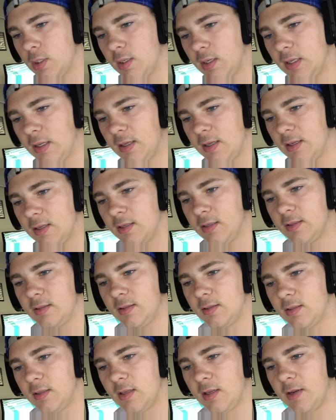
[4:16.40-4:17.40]
uh,
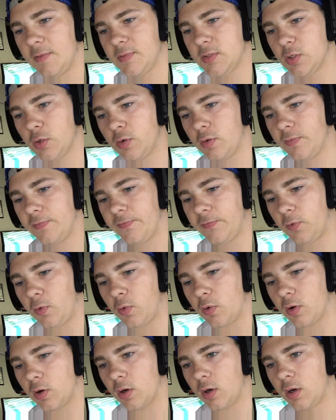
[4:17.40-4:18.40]
an episode
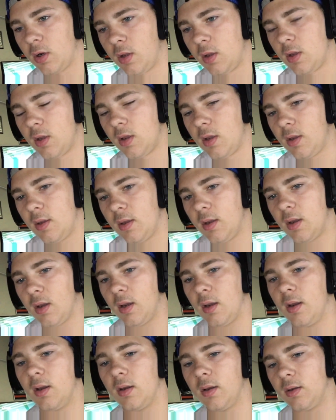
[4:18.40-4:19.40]
for
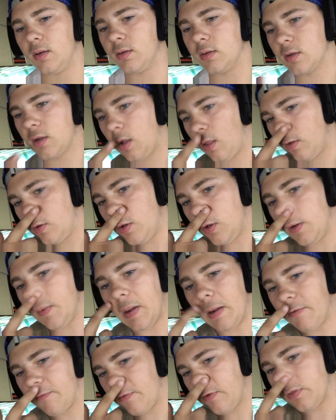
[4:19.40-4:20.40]
uh, Call of Duty
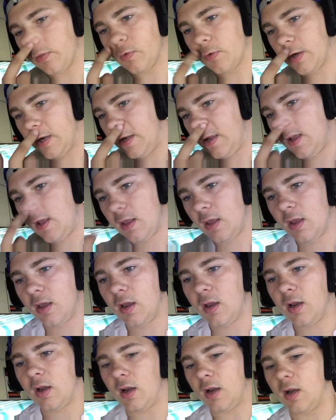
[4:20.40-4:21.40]
Modern Warfare 3.
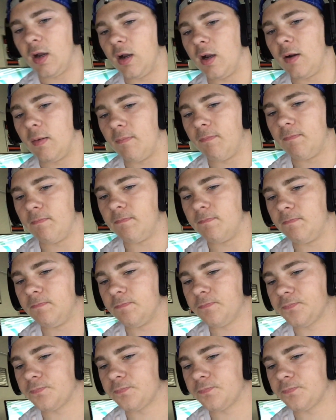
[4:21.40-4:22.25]
Um,